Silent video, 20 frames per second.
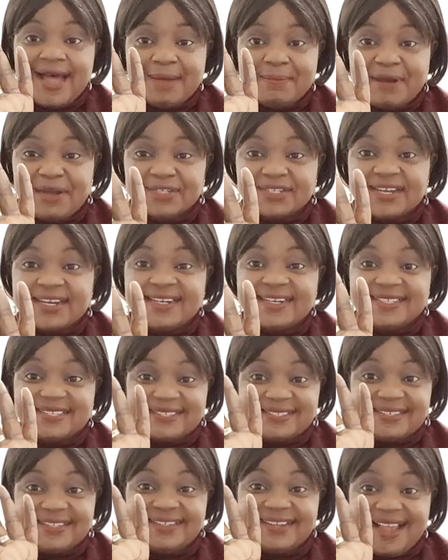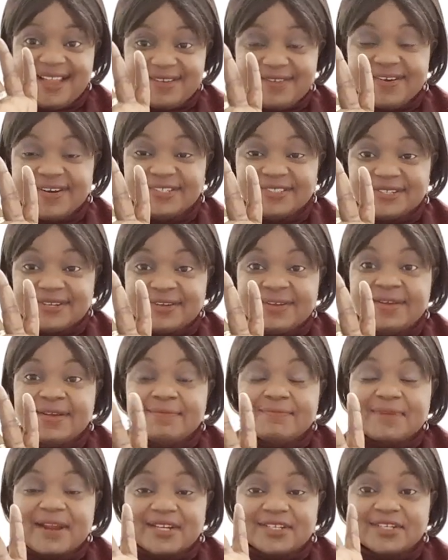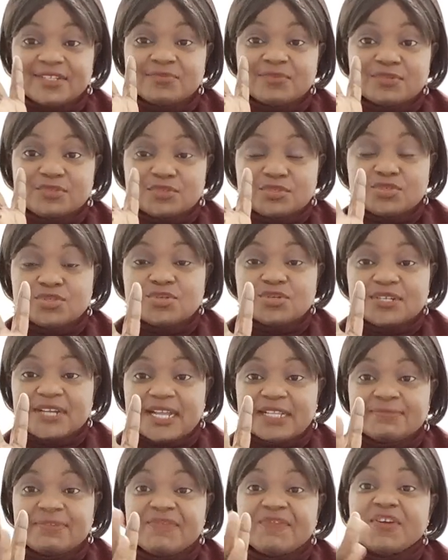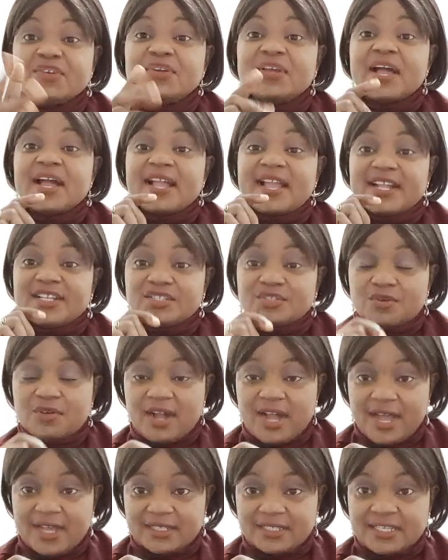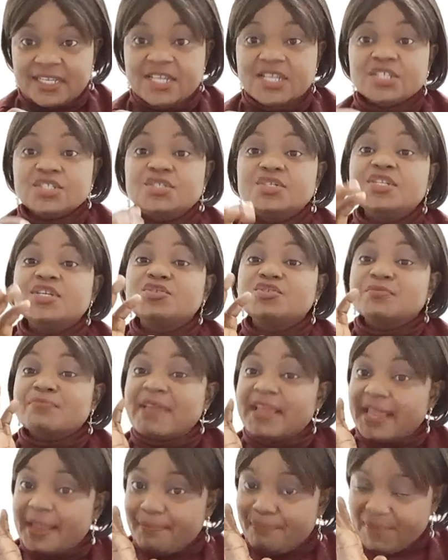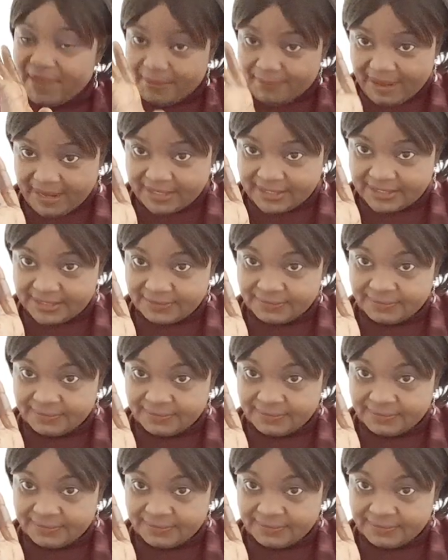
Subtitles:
Actually, this is a digression, but I just want you to know that before you can get your CAS, you need to make a payment.